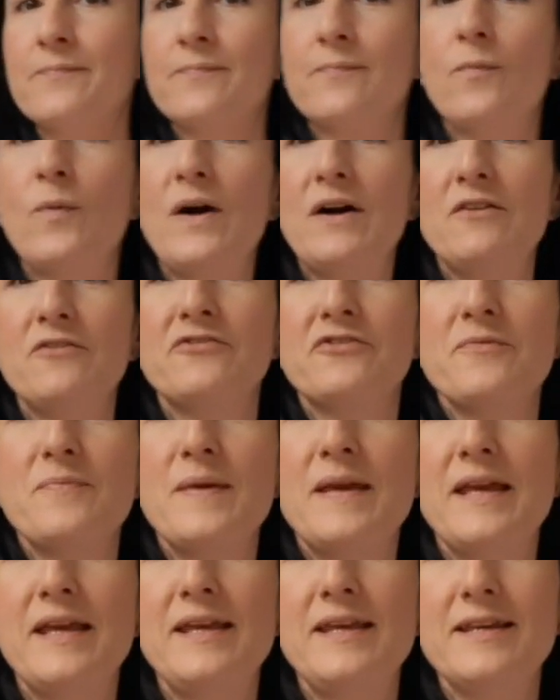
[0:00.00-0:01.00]
well for
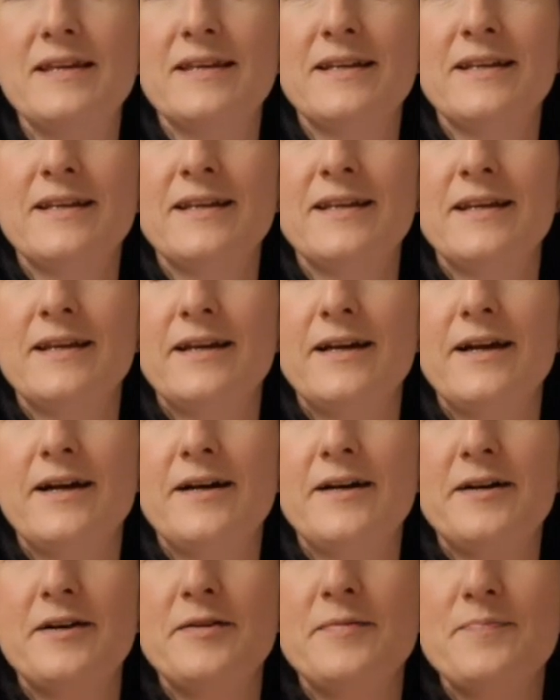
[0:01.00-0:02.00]
me.
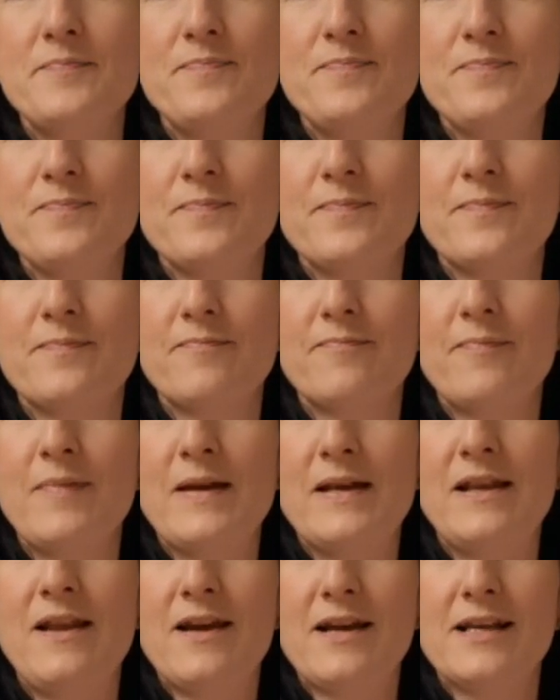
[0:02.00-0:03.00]

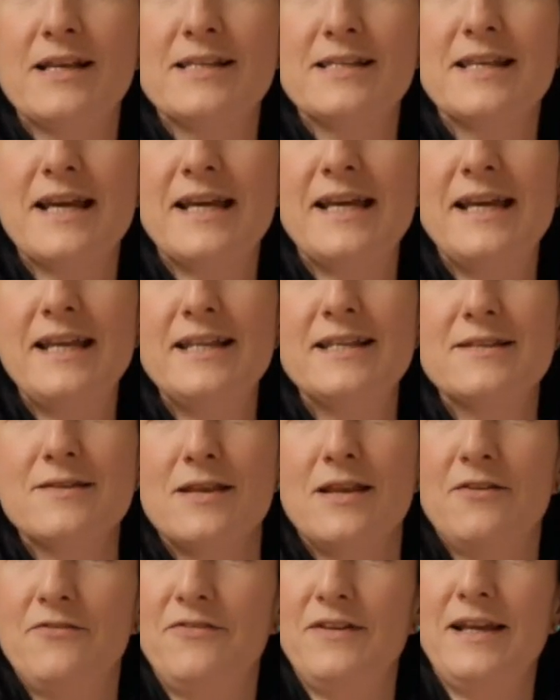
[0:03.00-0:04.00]
But like I say, it's
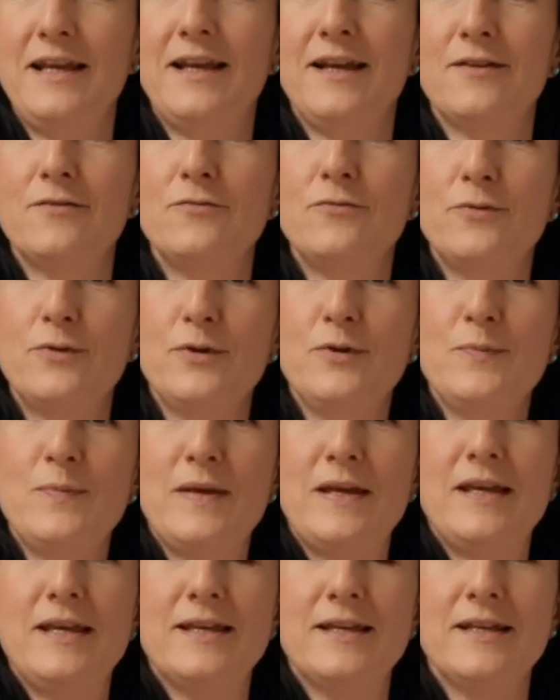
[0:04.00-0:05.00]
lovely and
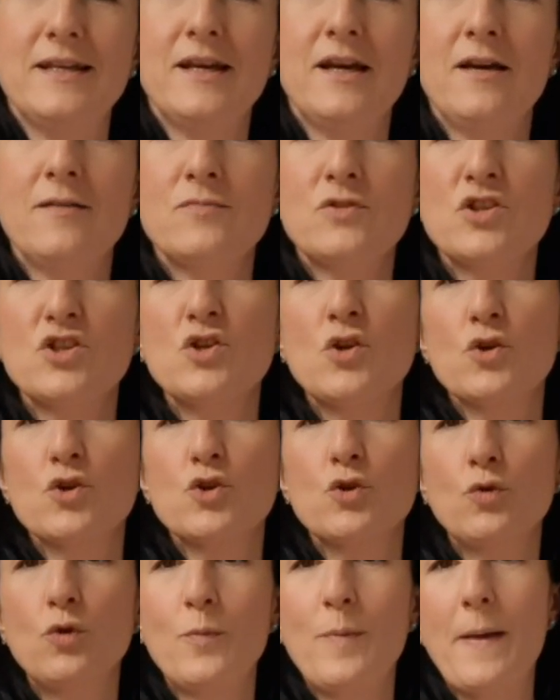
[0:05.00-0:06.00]
roomy. Just not
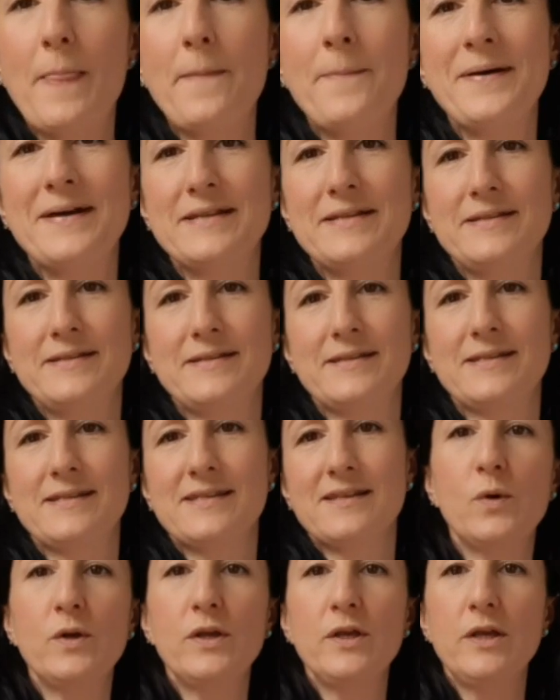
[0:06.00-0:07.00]
sure about the
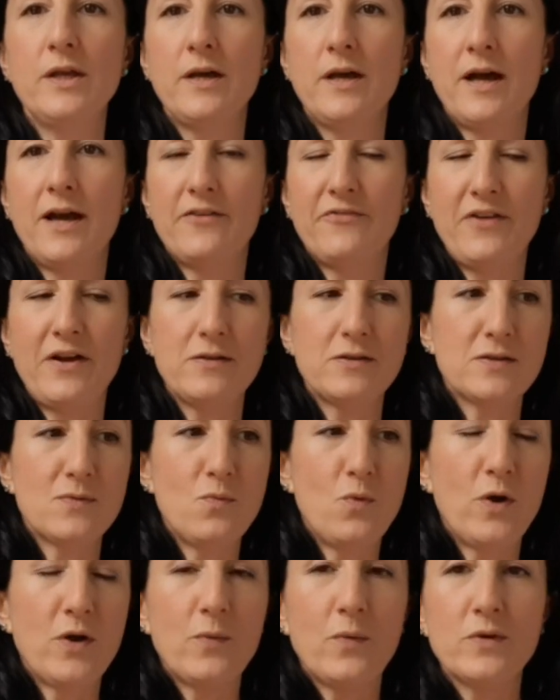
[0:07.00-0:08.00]
buttons. I found some
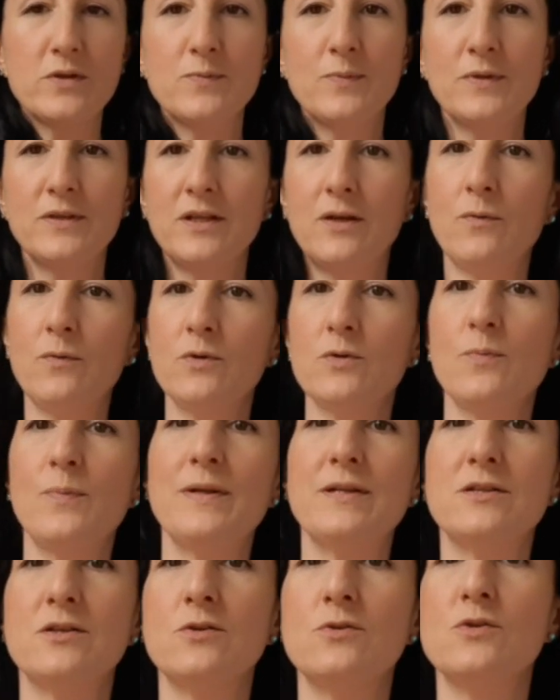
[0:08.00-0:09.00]
white ones, but they were a
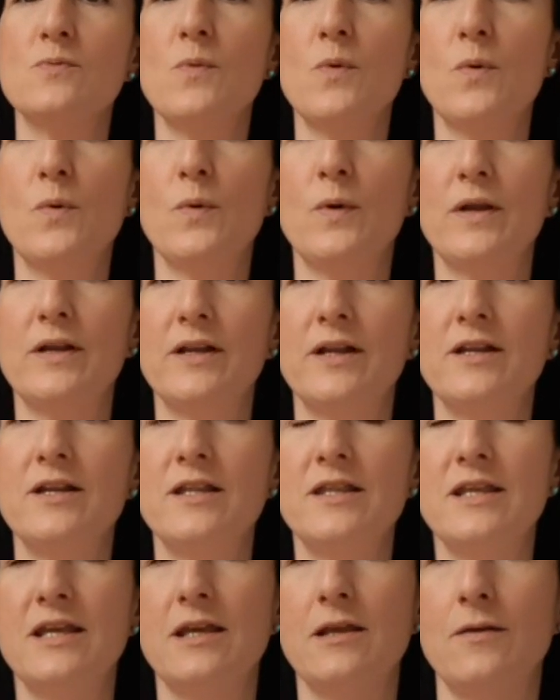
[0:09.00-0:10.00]
bit too small and I
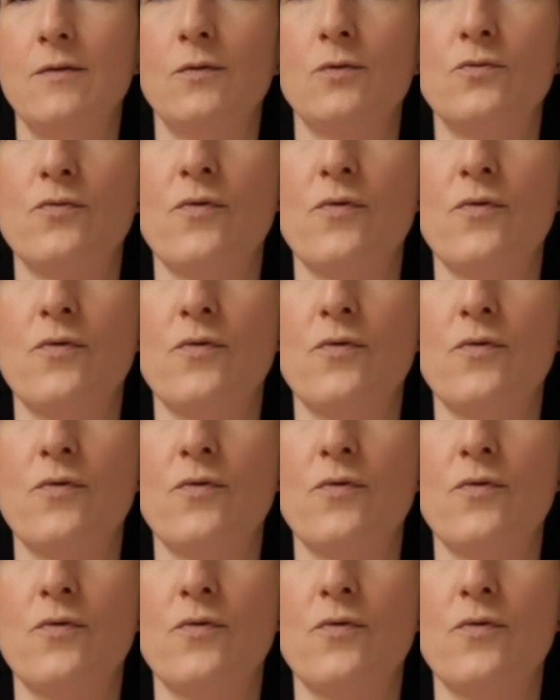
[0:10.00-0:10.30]
didn't think it looked